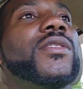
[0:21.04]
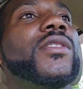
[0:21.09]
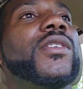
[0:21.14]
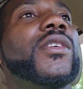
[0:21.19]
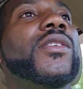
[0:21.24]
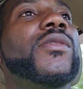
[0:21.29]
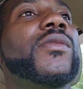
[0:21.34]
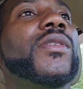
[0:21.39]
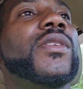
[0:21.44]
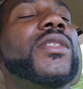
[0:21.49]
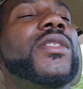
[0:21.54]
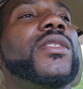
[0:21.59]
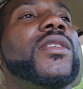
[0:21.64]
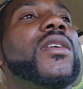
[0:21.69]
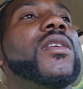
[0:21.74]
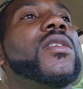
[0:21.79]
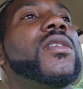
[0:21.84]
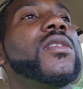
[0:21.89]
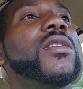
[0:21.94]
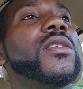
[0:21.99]
going
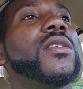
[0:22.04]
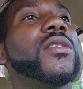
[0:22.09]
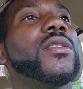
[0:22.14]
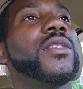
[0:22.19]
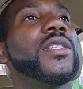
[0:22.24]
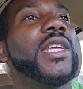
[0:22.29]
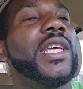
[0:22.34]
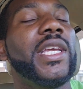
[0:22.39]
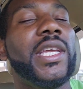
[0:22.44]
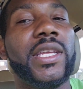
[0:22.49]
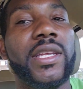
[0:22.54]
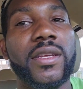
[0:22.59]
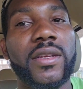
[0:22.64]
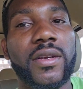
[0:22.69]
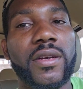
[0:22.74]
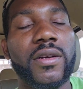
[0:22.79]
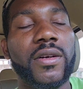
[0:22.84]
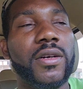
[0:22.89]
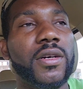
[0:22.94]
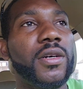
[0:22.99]
all day,
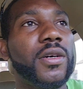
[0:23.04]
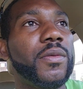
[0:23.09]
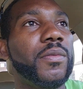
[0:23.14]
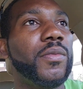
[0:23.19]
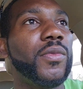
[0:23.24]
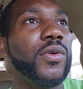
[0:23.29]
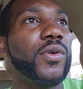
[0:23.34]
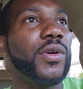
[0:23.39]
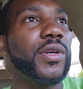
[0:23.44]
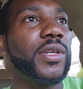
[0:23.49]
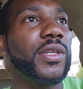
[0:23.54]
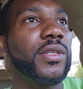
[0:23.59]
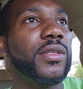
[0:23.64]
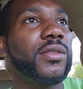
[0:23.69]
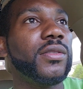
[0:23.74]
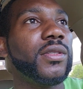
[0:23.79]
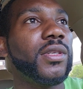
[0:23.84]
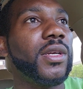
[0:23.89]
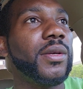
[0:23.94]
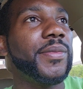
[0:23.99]
all morning.
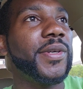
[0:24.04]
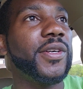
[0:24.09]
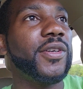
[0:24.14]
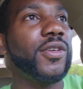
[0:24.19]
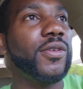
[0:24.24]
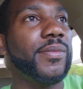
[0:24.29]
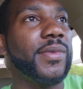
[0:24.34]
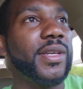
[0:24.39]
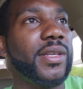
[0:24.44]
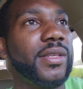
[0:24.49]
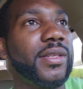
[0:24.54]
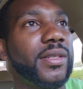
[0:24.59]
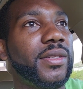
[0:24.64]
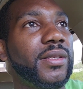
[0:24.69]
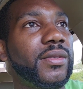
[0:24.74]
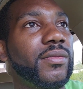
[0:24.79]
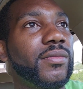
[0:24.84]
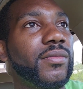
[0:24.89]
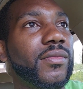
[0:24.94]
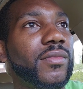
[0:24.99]
Coming home at
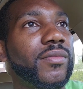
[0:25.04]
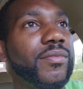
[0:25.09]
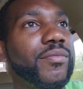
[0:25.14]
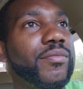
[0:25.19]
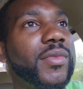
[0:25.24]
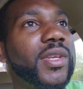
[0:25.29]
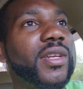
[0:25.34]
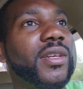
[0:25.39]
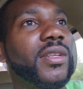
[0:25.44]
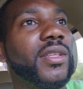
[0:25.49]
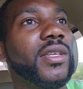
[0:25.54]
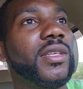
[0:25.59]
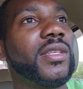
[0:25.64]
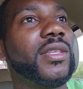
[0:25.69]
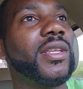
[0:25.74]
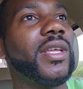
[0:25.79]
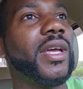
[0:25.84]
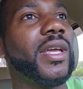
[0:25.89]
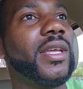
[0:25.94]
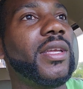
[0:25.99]
nearly
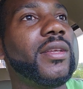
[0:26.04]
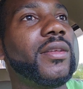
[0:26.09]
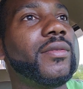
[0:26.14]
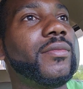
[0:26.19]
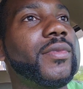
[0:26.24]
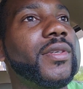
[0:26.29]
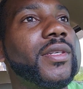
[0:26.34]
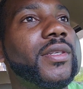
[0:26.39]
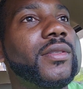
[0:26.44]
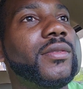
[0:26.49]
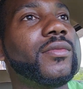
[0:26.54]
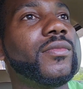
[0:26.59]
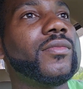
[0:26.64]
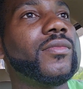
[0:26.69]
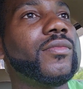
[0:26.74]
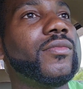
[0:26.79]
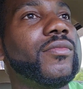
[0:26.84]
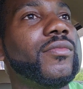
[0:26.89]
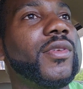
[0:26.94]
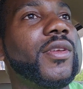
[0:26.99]
night, but
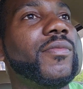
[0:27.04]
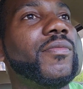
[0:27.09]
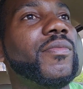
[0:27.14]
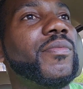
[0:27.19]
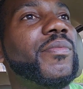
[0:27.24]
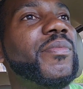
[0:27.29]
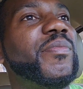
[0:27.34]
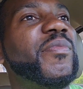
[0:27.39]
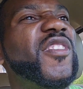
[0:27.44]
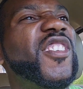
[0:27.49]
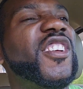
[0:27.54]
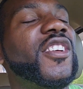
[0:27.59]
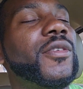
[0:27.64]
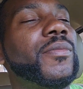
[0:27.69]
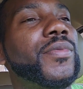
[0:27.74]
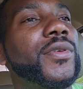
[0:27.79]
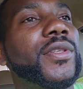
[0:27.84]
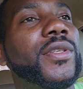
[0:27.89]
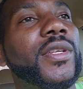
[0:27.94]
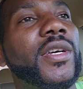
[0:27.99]
been very
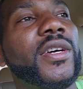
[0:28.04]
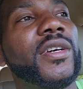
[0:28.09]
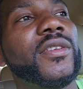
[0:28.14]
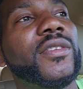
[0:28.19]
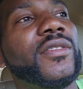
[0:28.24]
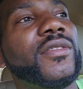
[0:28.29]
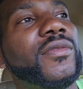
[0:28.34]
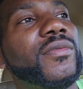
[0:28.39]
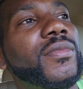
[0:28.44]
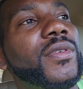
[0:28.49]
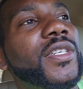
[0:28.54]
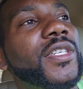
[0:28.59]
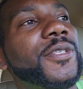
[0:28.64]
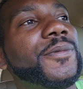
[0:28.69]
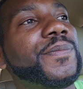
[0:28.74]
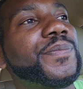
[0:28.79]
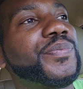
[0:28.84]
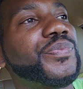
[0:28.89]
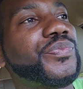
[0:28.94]
productive. But